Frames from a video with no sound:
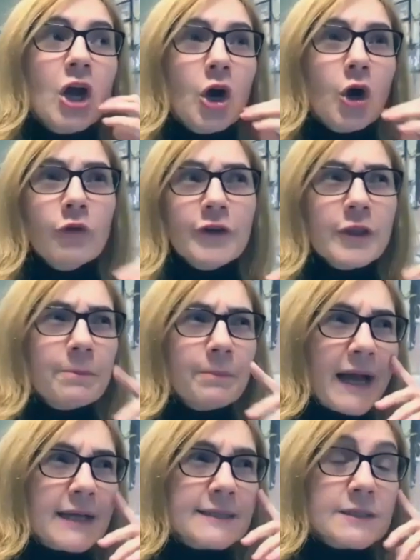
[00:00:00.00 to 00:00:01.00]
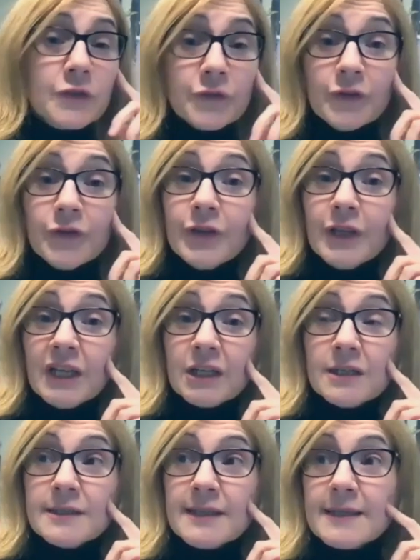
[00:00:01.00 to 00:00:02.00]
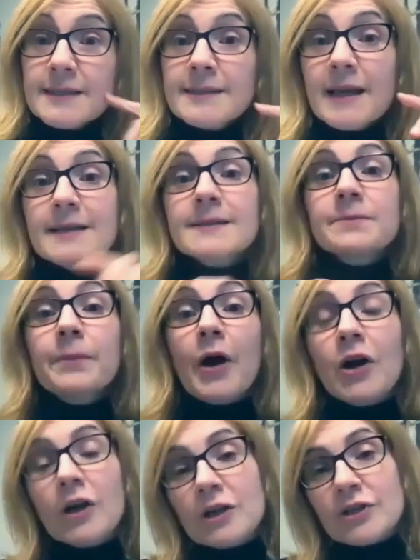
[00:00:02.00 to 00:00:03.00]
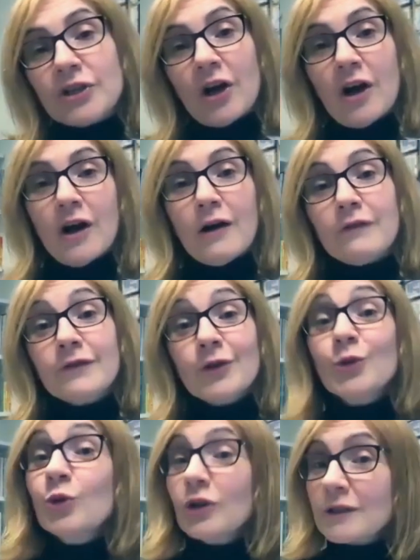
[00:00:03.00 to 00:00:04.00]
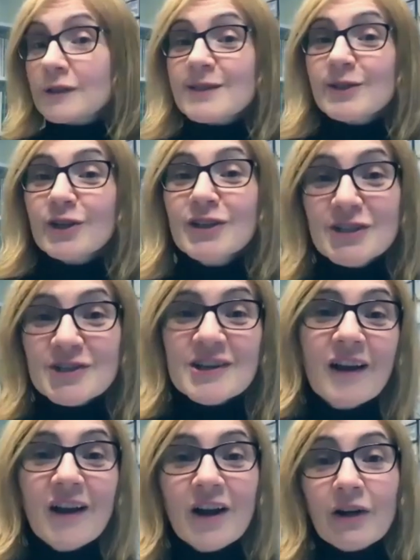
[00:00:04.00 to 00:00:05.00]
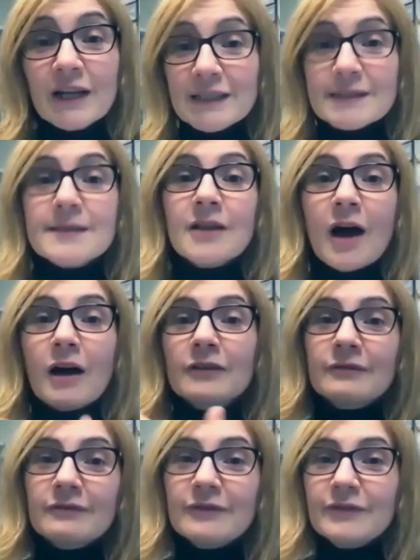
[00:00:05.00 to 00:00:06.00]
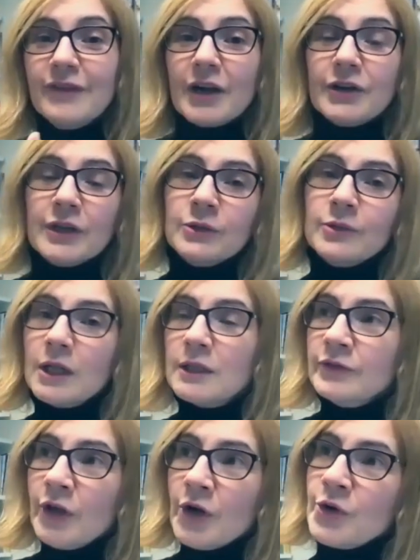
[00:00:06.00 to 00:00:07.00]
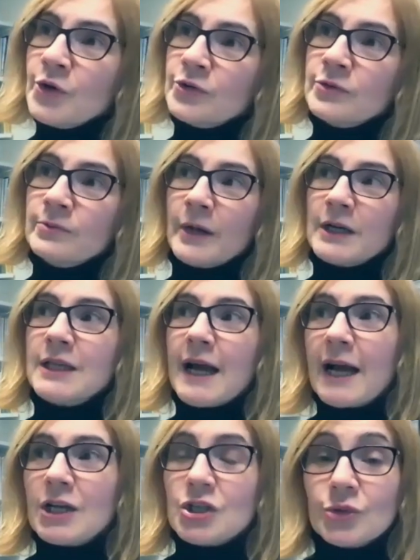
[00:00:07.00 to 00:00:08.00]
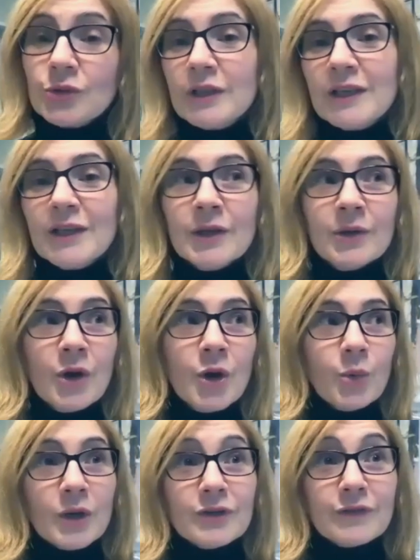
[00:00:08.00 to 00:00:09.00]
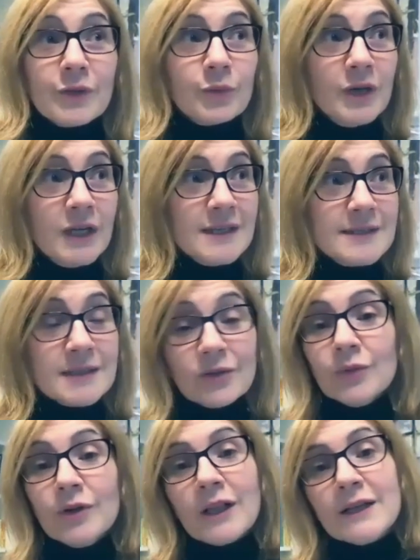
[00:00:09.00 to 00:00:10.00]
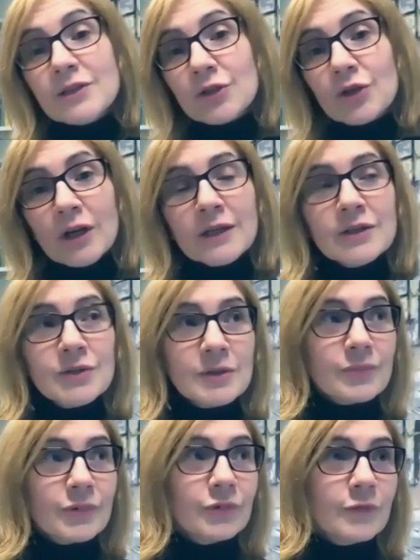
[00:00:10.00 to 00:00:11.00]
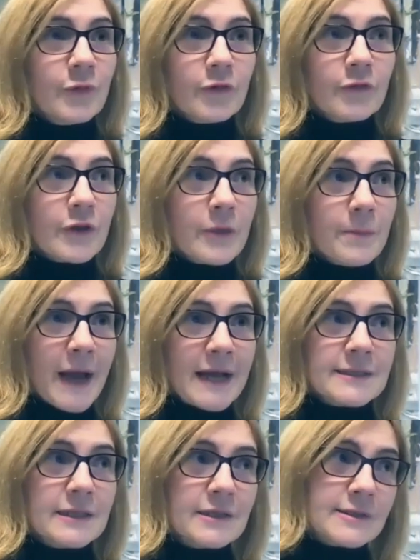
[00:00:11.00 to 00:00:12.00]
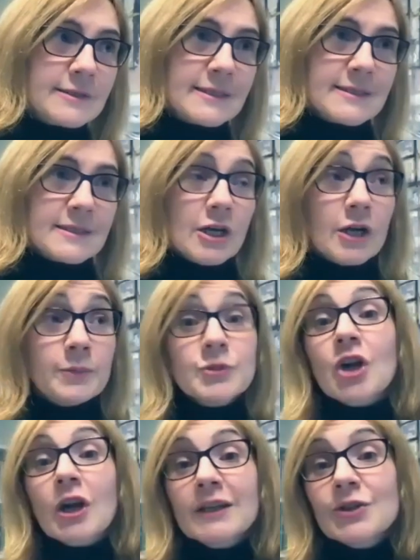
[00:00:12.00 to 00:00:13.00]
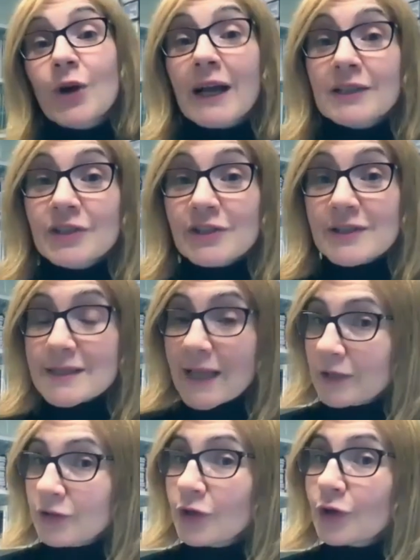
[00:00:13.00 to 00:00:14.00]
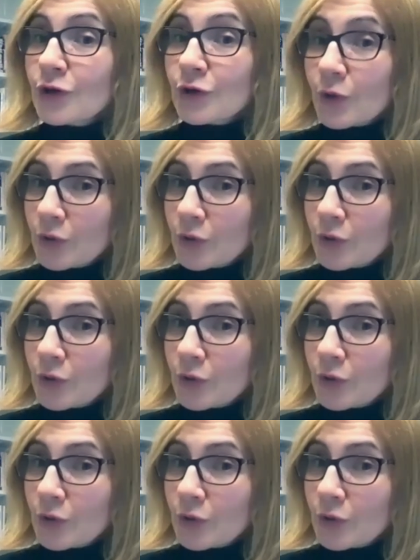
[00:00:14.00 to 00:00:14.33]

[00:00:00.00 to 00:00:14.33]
over the past few years as part of Google search, right? It's not very well known, but actually one of the ways that Google has trying to improve over the past years is trying to understand your